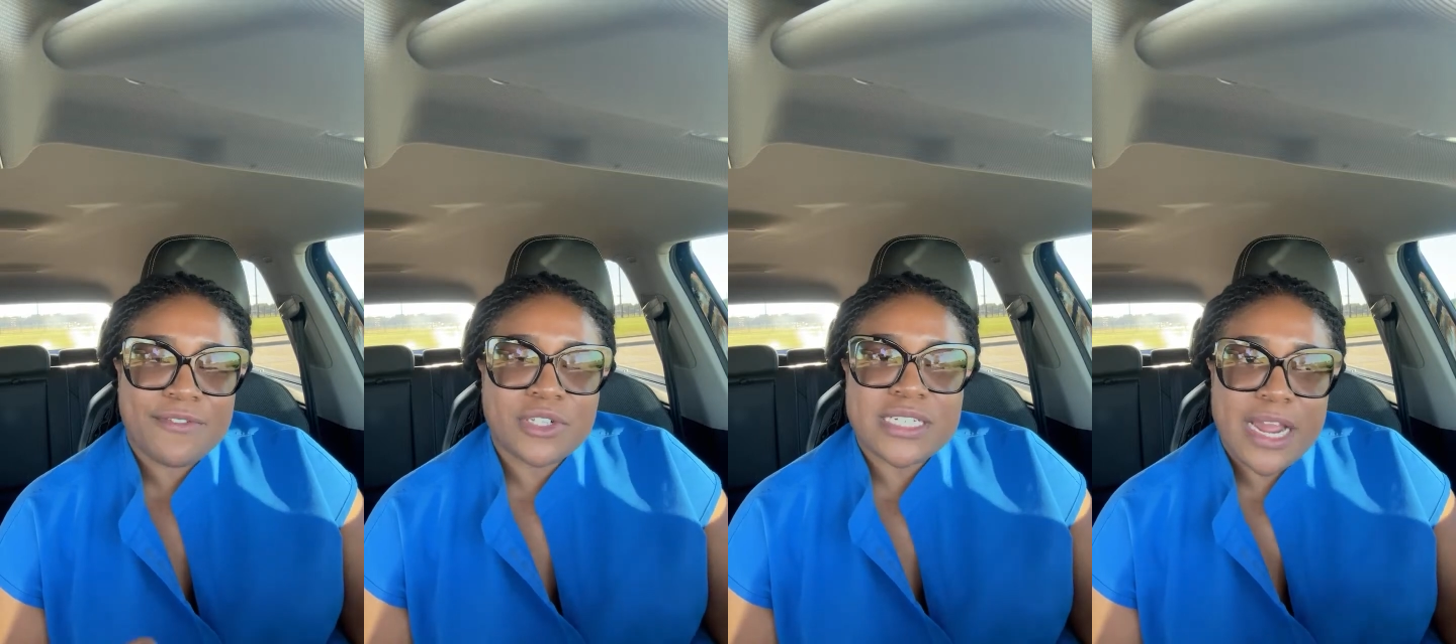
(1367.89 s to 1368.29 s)
a
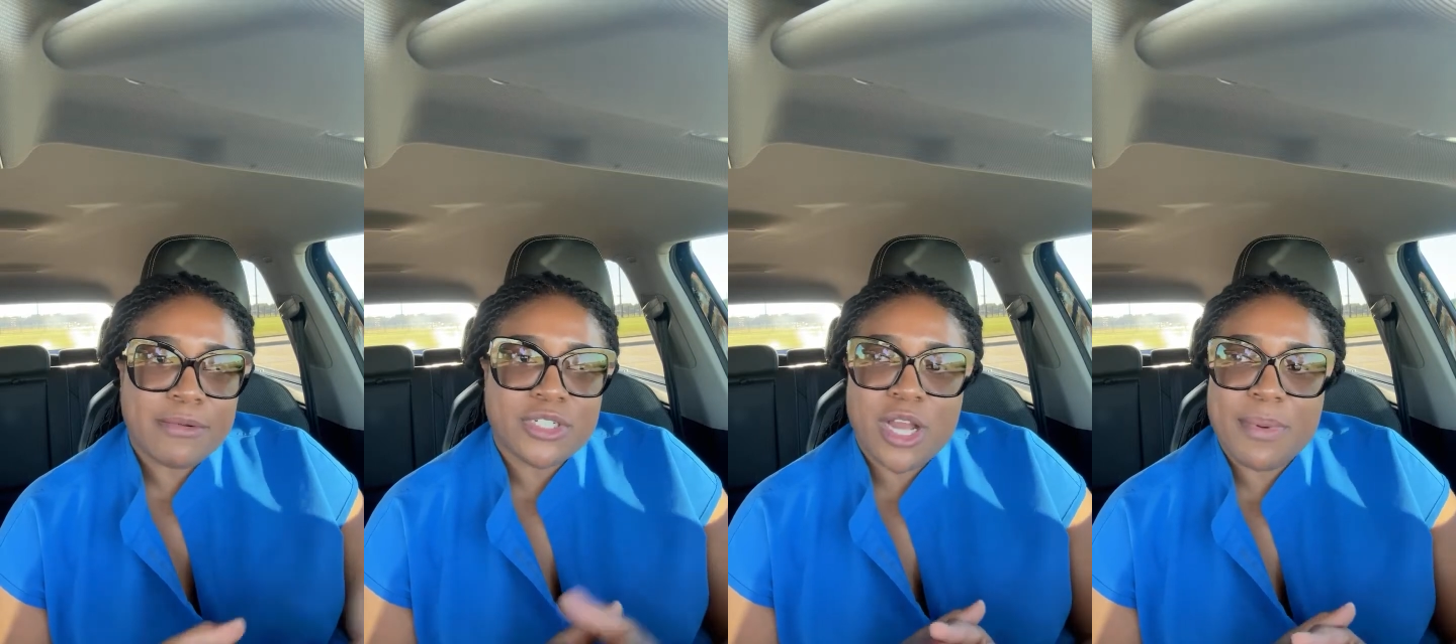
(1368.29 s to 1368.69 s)

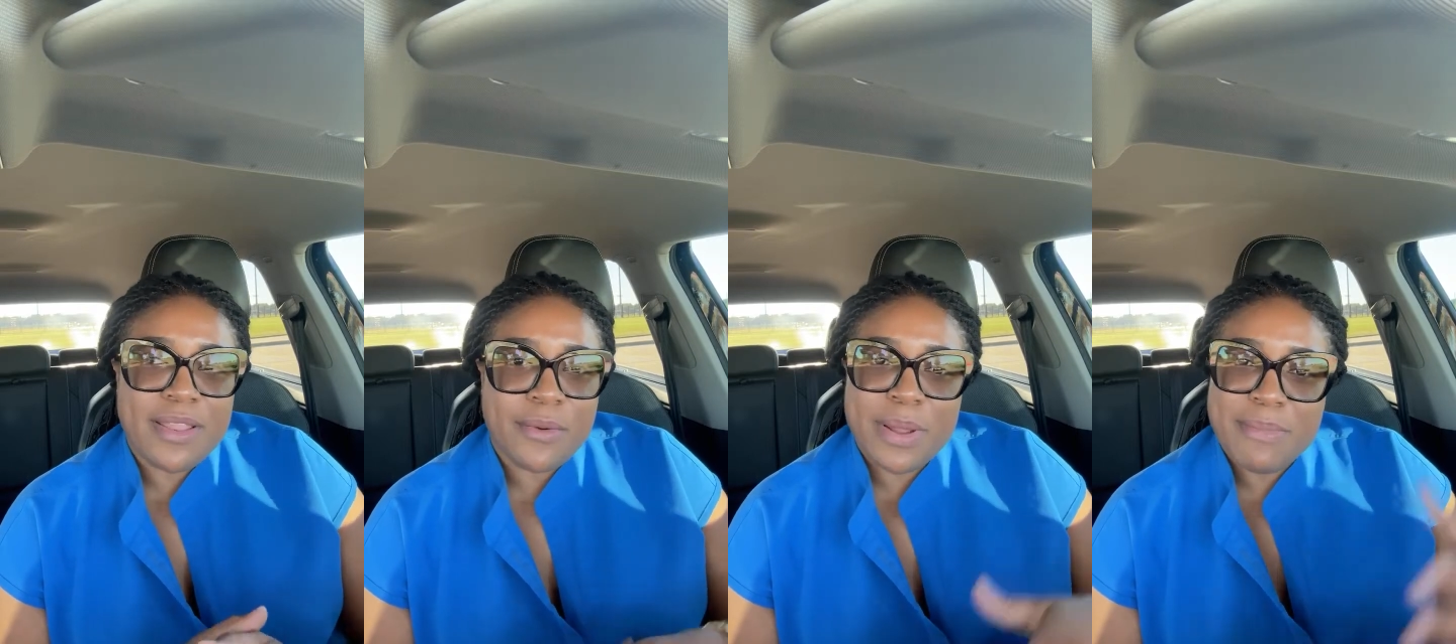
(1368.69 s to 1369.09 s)
full-time job
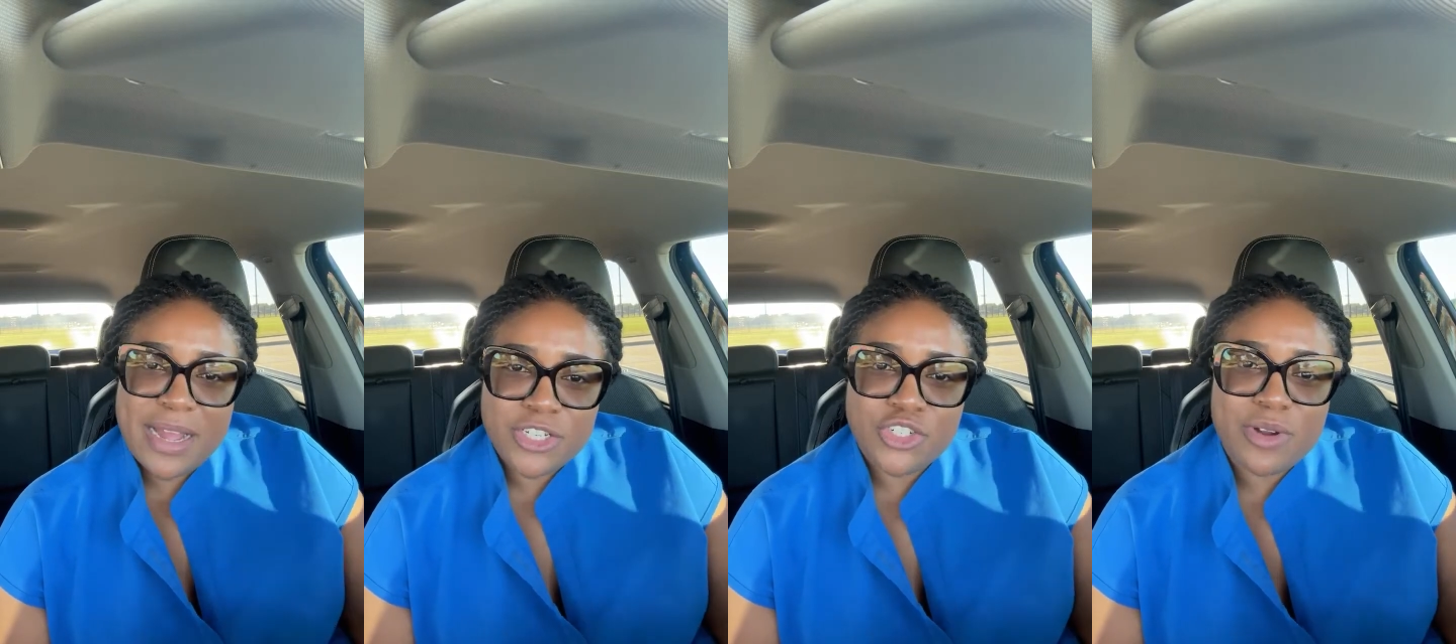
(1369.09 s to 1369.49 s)
and then went
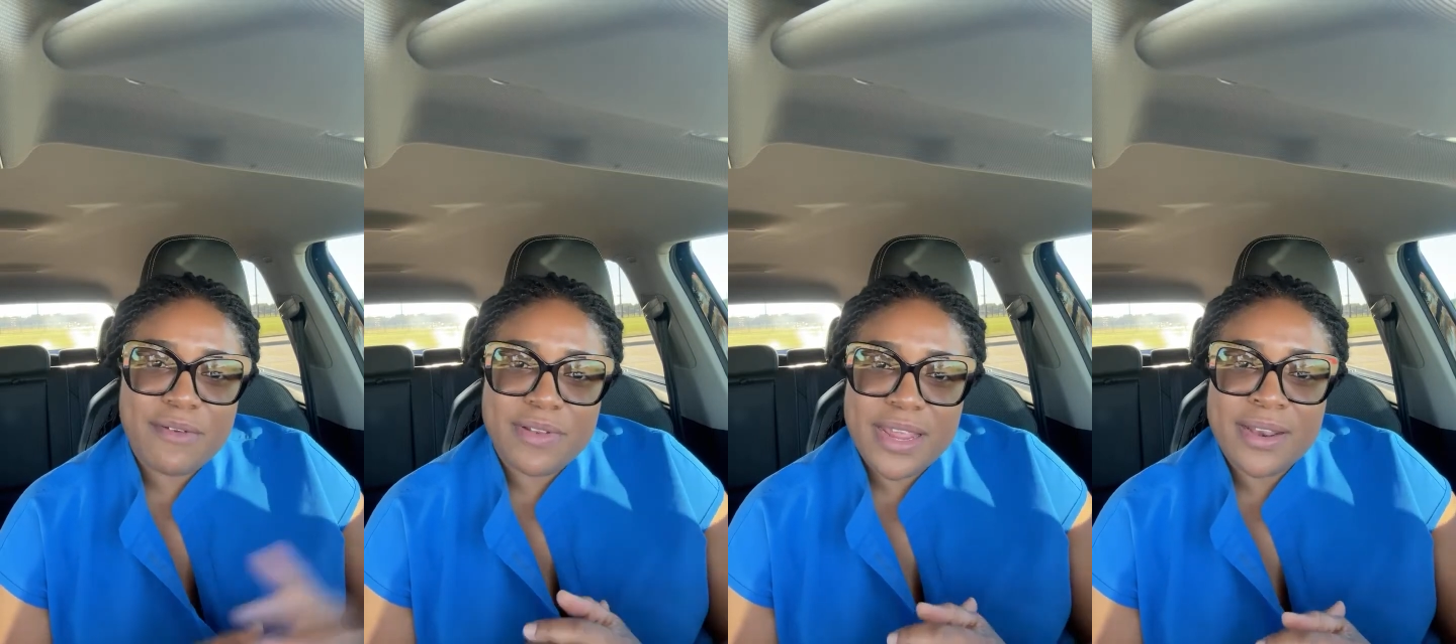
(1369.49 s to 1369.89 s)
back to
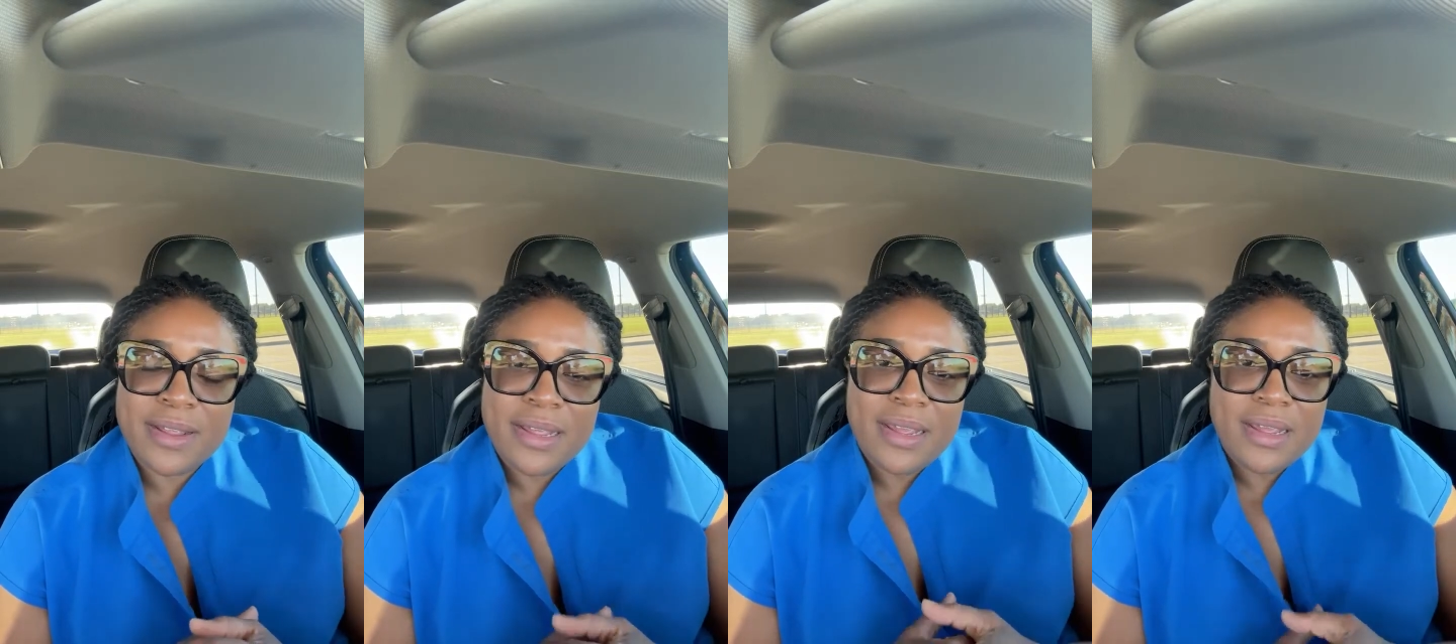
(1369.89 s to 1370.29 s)
traveling,